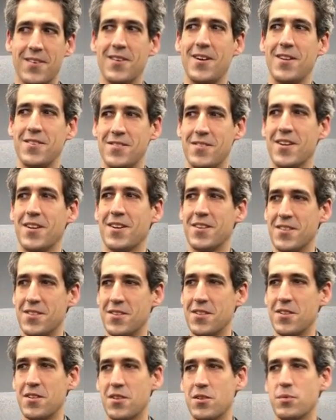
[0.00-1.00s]
Crosscheck
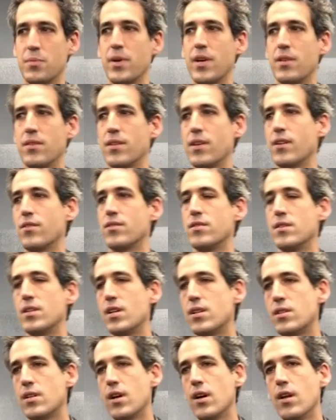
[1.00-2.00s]
until you explain things in
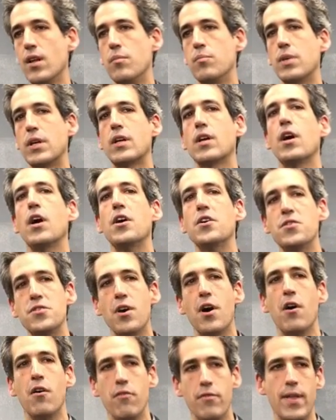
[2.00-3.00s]
detail, and because
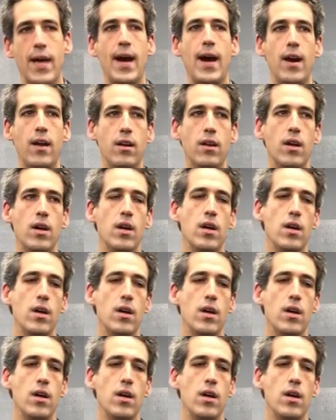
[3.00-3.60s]
of that,